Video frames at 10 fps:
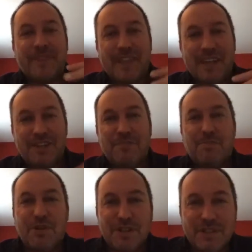it's the
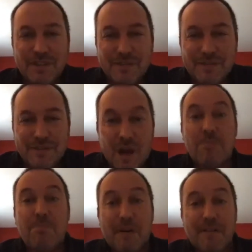positive,
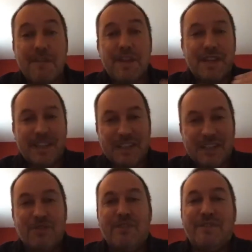above the line
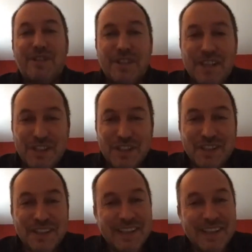conversation,